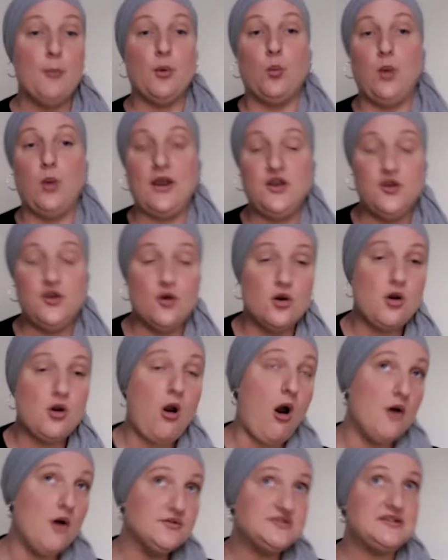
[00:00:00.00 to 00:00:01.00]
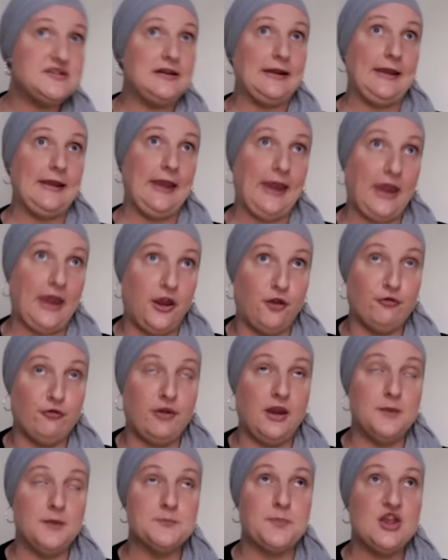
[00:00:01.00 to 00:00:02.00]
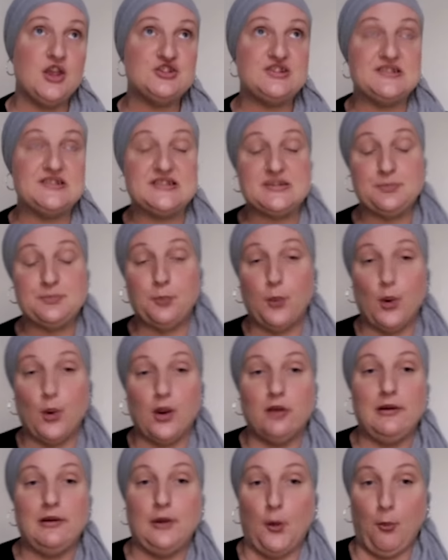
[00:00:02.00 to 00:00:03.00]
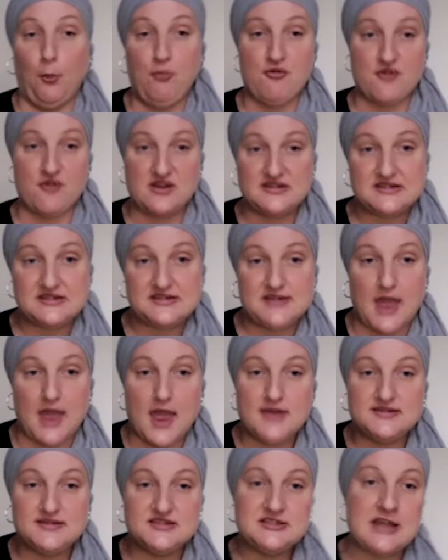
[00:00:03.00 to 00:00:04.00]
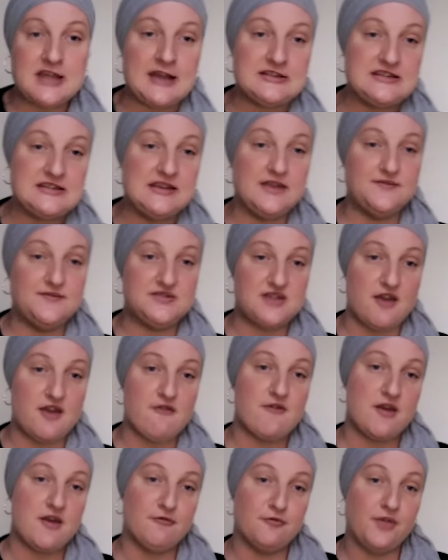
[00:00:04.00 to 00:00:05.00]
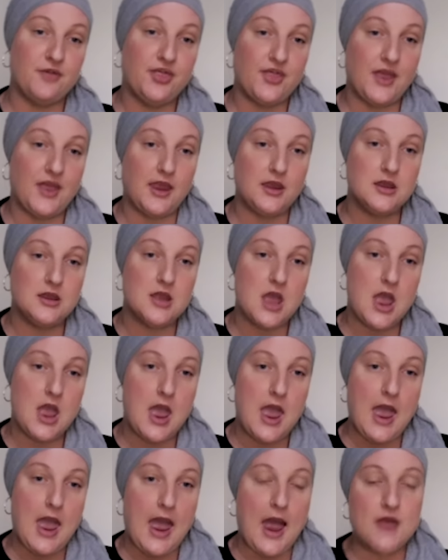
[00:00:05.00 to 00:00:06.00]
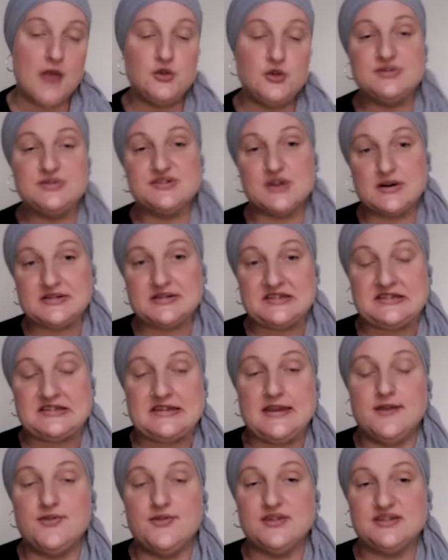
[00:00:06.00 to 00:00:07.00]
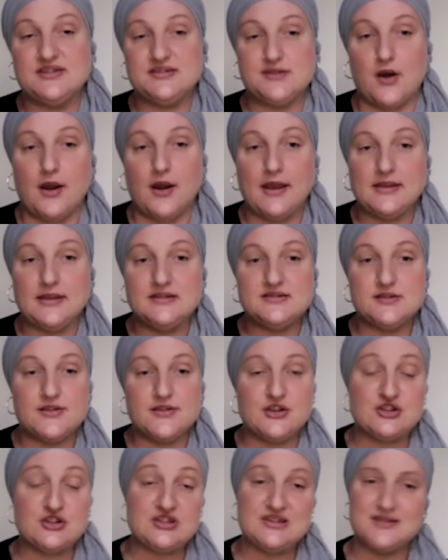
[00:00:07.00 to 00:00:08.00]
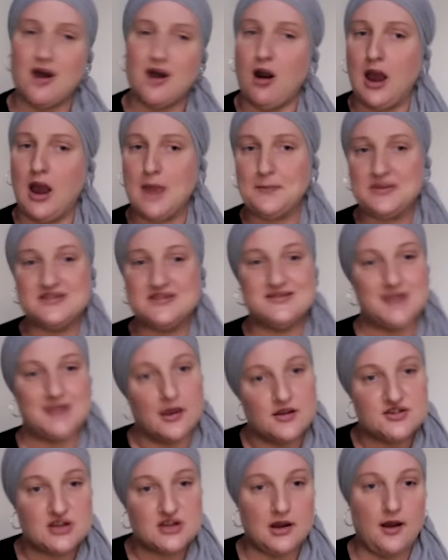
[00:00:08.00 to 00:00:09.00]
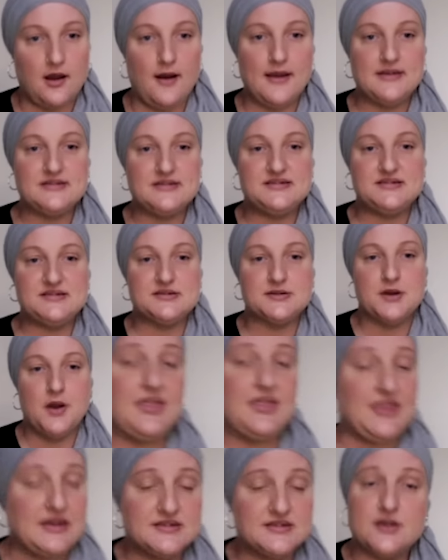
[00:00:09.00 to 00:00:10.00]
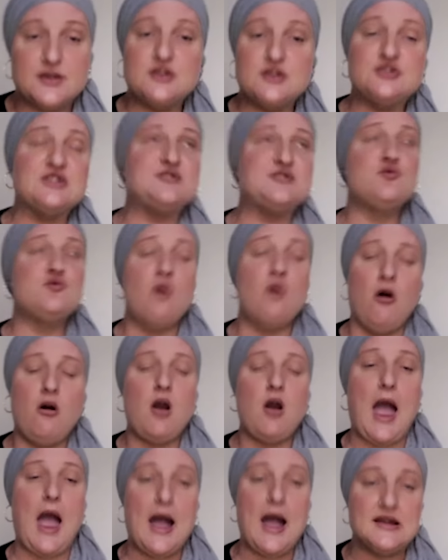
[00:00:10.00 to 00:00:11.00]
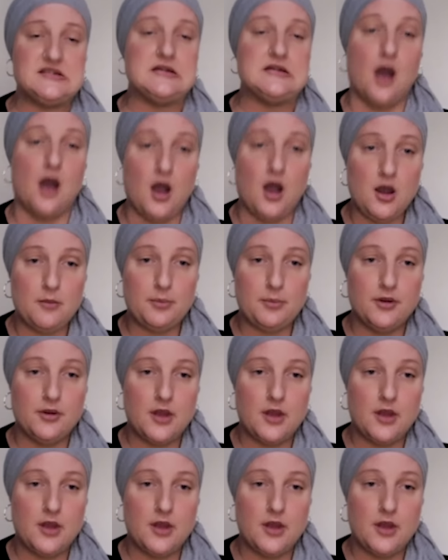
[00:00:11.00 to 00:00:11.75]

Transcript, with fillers: But when you're constantly hearing, she's a spoiled little princess, daddy gives her everything, and you start seeing the signs that she's hypersexualized, things that are just not adding up,